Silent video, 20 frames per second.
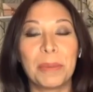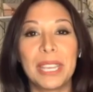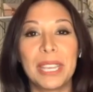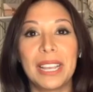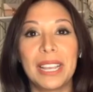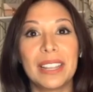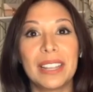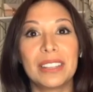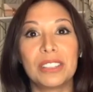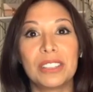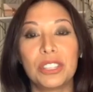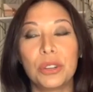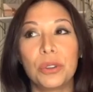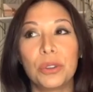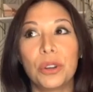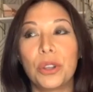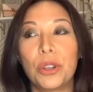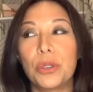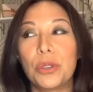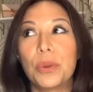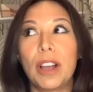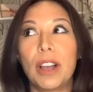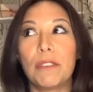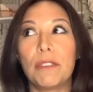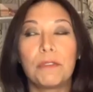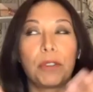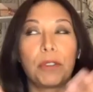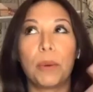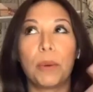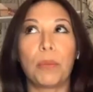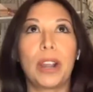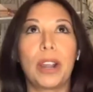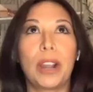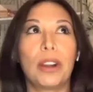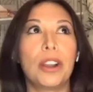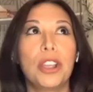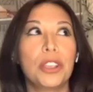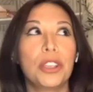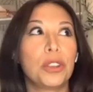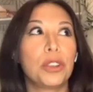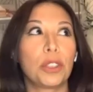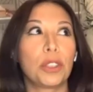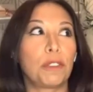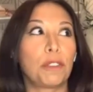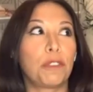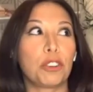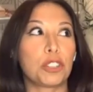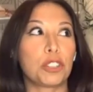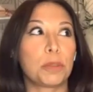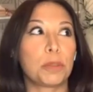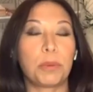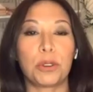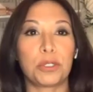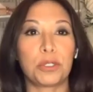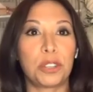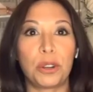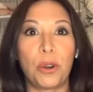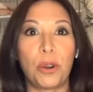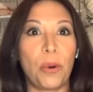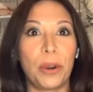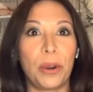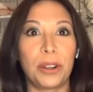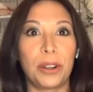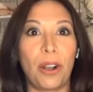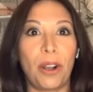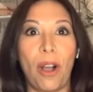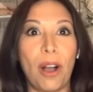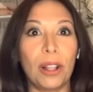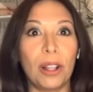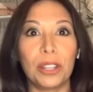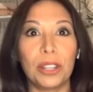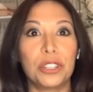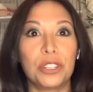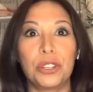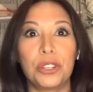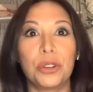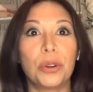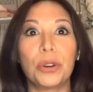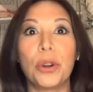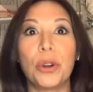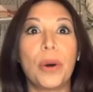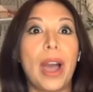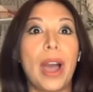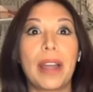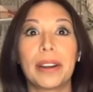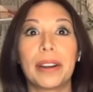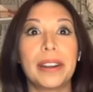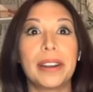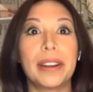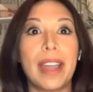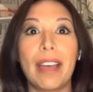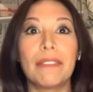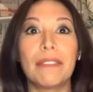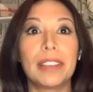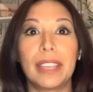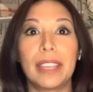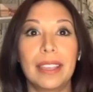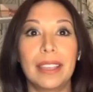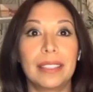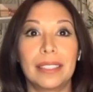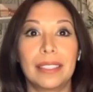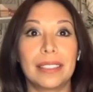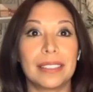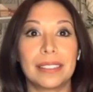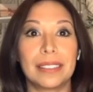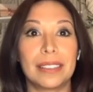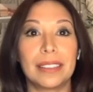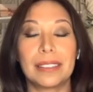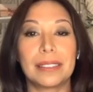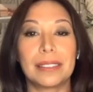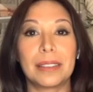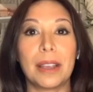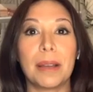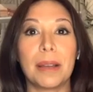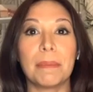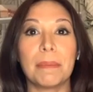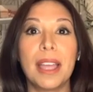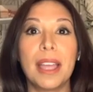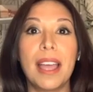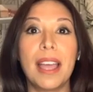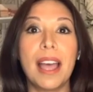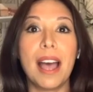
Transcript: because you come from where you're the first person going to college, you don't know how to navigate the system,